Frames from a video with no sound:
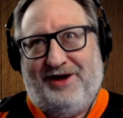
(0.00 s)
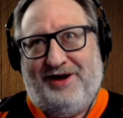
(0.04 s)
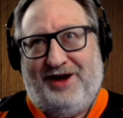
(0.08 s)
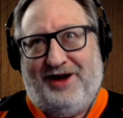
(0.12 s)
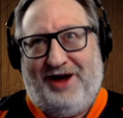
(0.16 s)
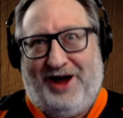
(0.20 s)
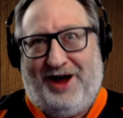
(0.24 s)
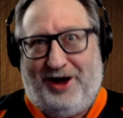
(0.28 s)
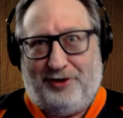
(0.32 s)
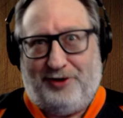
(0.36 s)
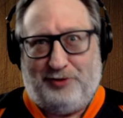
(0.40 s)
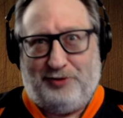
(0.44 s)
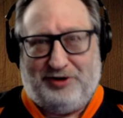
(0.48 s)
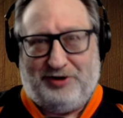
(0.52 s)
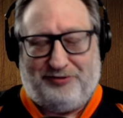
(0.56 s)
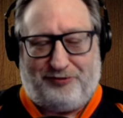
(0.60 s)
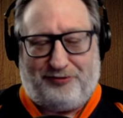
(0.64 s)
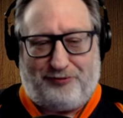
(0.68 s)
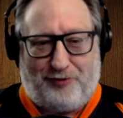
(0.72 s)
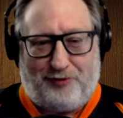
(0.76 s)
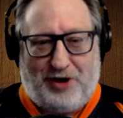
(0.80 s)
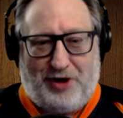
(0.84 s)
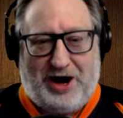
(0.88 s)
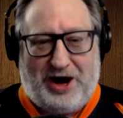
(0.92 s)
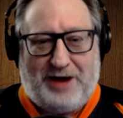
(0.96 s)
how do we
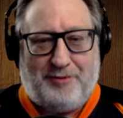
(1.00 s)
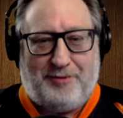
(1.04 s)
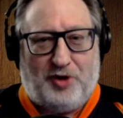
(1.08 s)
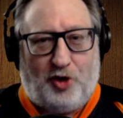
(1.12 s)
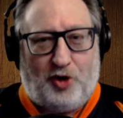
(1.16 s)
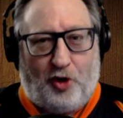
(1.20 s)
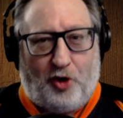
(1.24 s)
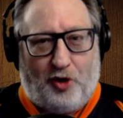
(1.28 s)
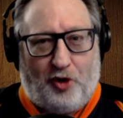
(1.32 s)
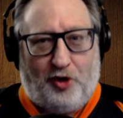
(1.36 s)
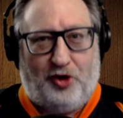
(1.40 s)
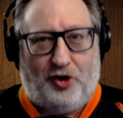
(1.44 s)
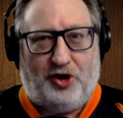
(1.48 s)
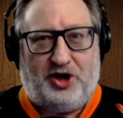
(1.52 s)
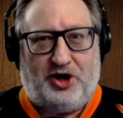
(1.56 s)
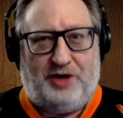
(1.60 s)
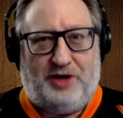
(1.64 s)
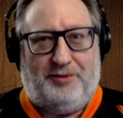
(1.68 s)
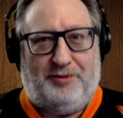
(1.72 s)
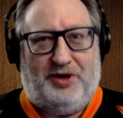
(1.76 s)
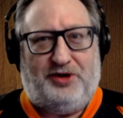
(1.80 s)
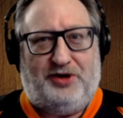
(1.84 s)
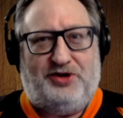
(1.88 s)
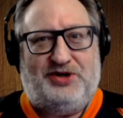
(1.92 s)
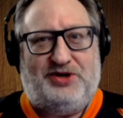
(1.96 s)
frame an
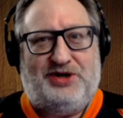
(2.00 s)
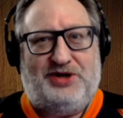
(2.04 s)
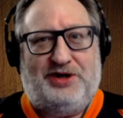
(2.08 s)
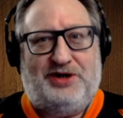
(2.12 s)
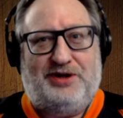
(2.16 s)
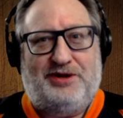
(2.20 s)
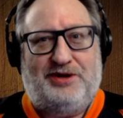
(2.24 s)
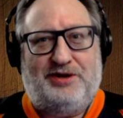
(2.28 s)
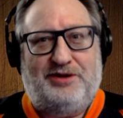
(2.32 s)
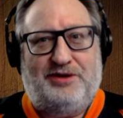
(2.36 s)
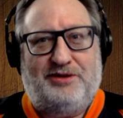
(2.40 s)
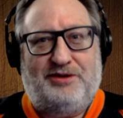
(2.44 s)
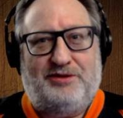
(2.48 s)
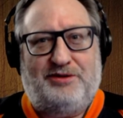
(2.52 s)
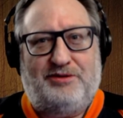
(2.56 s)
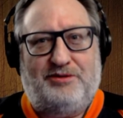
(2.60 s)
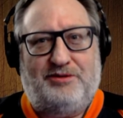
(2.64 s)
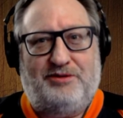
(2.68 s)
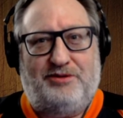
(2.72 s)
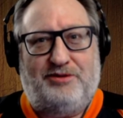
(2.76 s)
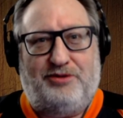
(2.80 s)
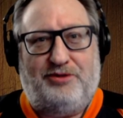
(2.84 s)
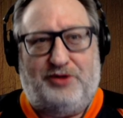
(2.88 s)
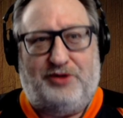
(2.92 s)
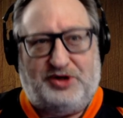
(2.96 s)
argument
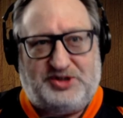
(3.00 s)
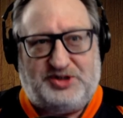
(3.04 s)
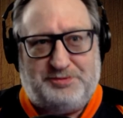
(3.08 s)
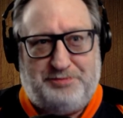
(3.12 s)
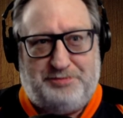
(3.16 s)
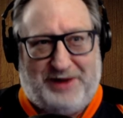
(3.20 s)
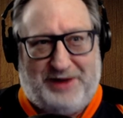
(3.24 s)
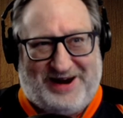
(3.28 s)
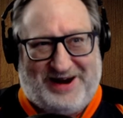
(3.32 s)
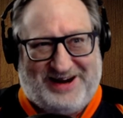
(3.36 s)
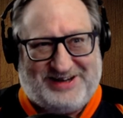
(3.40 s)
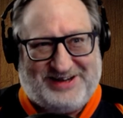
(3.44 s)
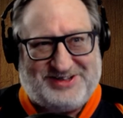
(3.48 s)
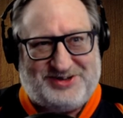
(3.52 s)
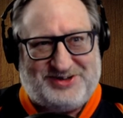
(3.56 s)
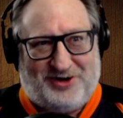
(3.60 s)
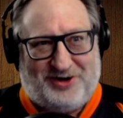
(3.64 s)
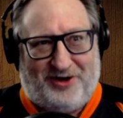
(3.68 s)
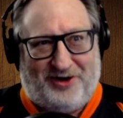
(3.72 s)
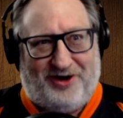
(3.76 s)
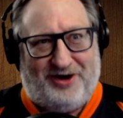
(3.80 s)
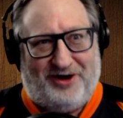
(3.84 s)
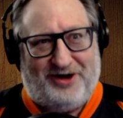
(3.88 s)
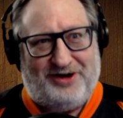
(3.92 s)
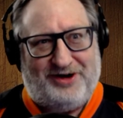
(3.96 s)
that's based
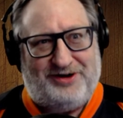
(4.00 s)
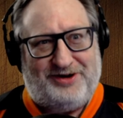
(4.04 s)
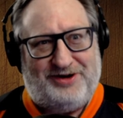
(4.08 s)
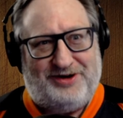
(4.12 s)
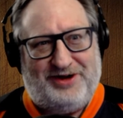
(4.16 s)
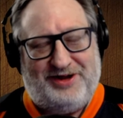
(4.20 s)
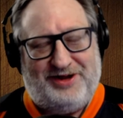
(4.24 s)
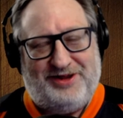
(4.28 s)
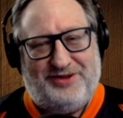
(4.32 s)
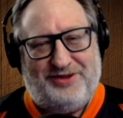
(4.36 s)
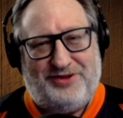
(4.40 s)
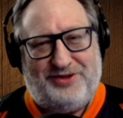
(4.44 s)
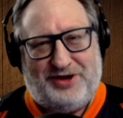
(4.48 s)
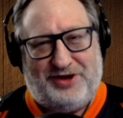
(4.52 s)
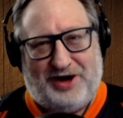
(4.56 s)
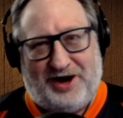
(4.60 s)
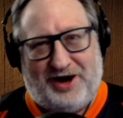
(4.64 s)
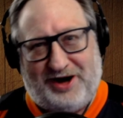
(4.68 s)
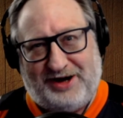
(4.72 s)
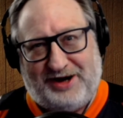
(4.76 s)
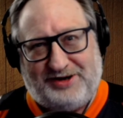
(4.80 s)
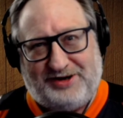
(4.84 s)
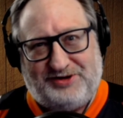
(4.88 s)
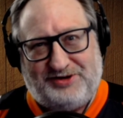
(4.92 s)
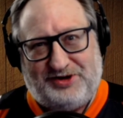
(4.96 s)
on the
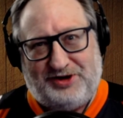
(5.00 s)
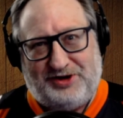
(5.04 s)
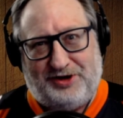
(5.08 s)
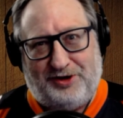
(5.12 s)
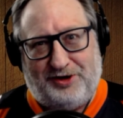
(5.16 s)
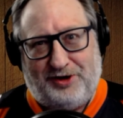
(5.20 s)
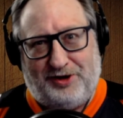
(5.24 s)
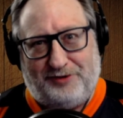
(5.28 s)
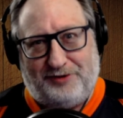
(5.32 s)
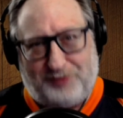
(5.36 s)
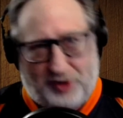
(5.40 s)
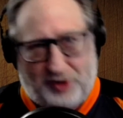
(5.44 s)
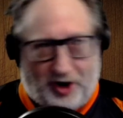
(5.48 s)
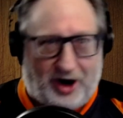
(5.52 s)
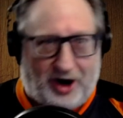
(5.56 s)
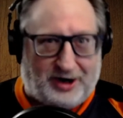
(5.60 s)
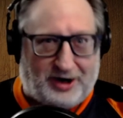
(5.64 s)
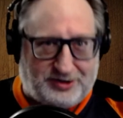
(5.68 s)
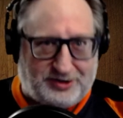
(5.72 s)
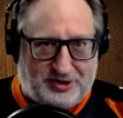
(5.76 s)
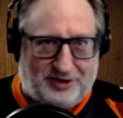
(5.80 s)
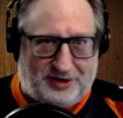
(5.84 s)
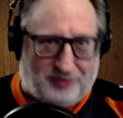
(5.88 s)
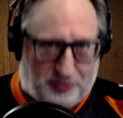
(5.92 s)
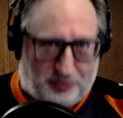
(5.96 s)
idea of God
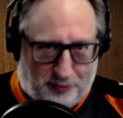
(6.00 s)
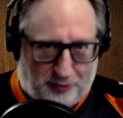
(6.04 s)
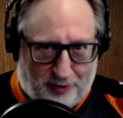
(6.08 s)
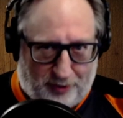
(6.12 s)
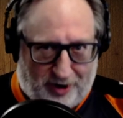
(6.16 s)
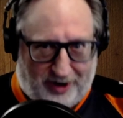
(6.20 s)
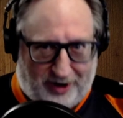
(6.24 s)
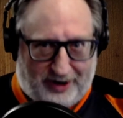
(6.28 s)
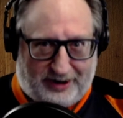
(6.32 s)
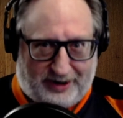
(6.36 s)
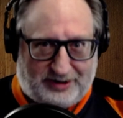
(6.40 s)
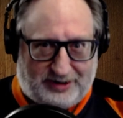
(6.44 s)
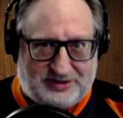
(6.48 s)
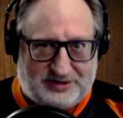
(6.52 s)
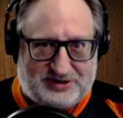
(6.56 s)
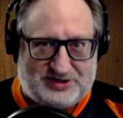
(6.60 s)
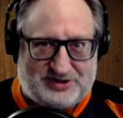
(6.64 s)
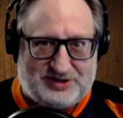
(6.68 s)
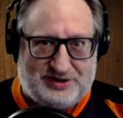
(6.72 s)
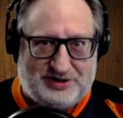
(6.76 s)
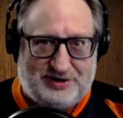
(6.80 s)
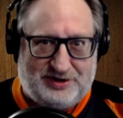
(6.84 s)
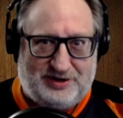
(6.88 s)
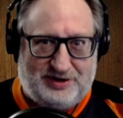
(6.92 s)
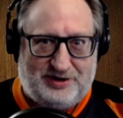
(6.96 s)
given rights
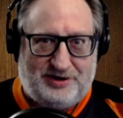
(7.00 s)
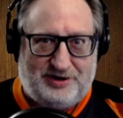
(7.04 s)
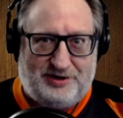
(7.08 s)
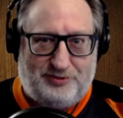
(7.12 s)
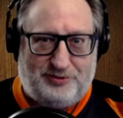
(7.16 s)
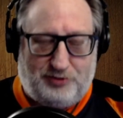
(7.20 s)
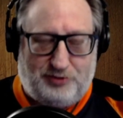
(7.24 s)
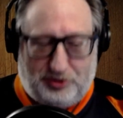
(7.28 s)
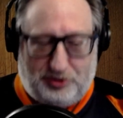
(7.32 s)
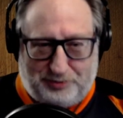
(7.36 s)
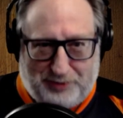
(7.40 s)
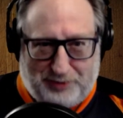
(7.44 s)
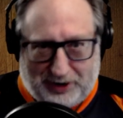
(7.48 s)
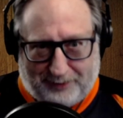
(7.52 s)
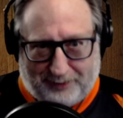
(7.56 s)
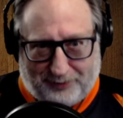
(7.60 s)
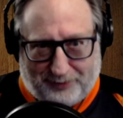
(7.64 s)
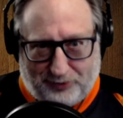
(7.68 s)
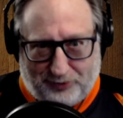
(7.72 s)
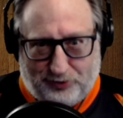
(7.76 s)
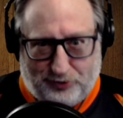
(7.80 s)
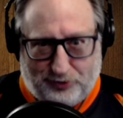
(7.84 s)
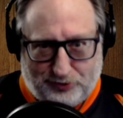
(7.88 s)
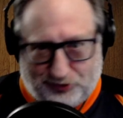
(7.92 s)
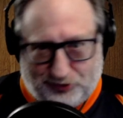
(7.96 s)
with people
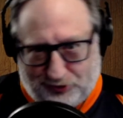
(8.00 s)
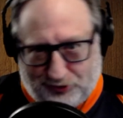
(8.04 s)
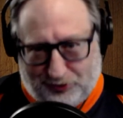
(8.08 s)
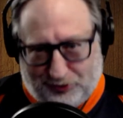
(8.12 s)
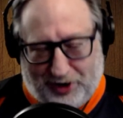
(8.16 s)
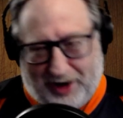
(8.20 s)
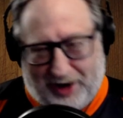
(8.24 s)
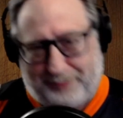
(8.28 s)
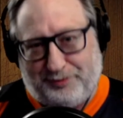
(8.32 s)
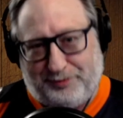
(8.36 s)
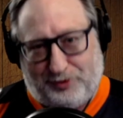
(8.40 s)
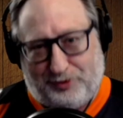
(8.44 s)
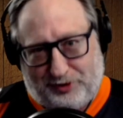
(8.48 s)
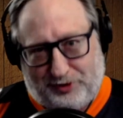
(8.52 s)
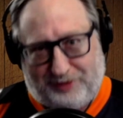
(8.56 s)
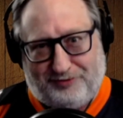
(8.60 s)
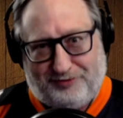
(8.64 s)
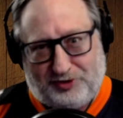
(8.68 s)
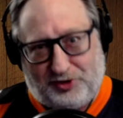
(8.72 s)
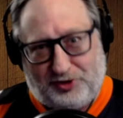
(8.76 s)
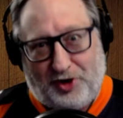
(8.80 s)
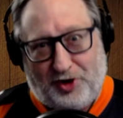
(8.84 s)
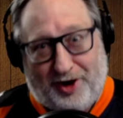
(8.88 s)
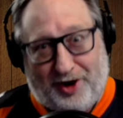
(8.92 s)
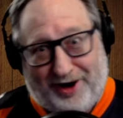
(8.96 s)
who do not believe in
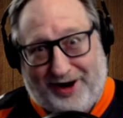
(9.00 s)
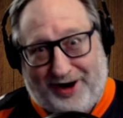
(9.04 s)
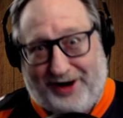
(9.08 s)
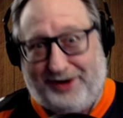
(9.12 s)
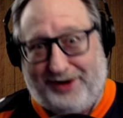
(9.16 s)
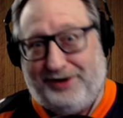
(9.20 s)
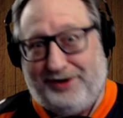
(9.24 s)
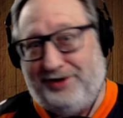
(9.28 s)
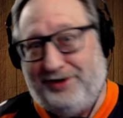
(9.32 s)
God?